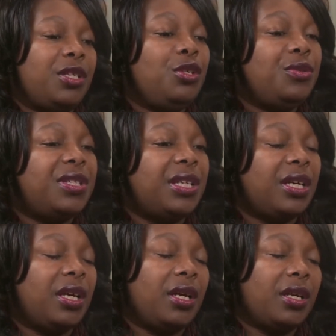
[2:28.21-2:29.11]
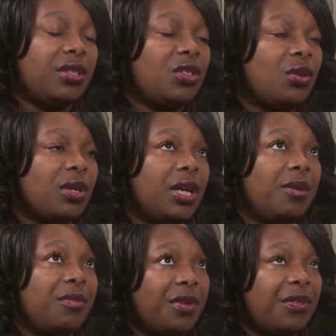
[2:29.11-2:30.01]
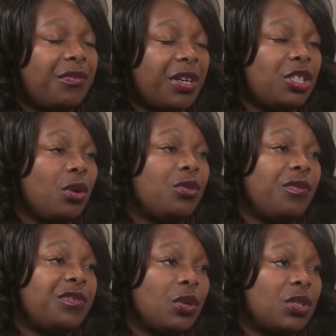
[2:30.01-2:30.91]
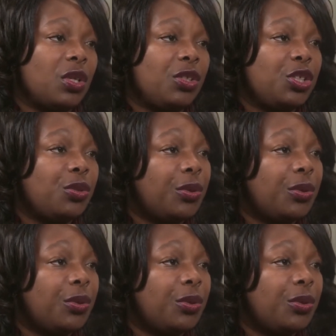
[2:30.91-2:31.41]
using a threshold of toxicological